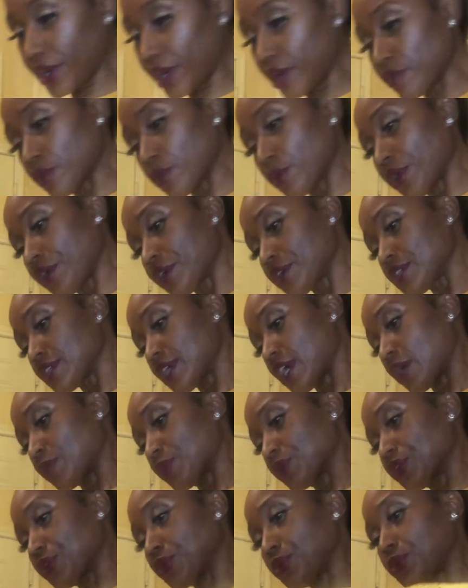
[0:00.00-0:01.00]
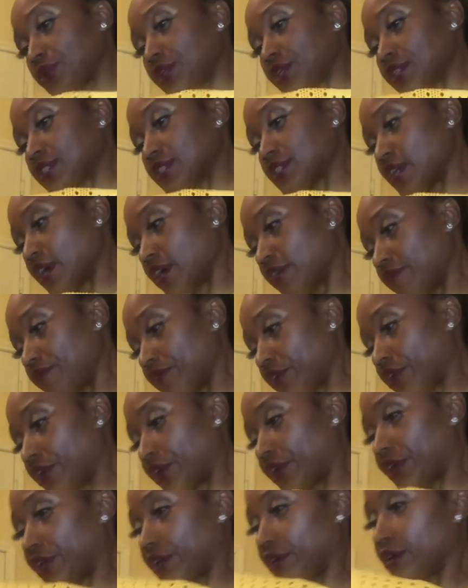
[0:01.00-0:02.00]
everywhere a time or two, and it is not
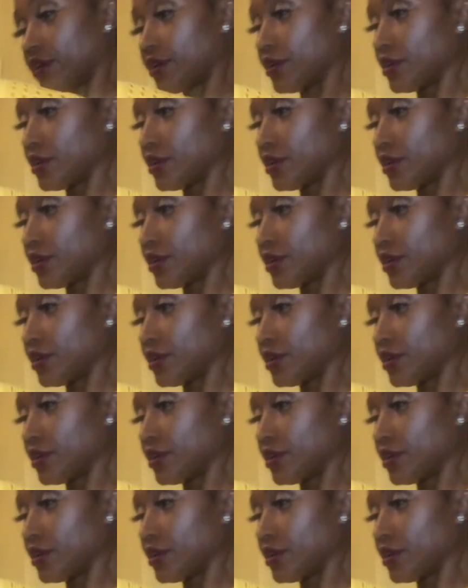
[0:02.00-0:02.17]
fun.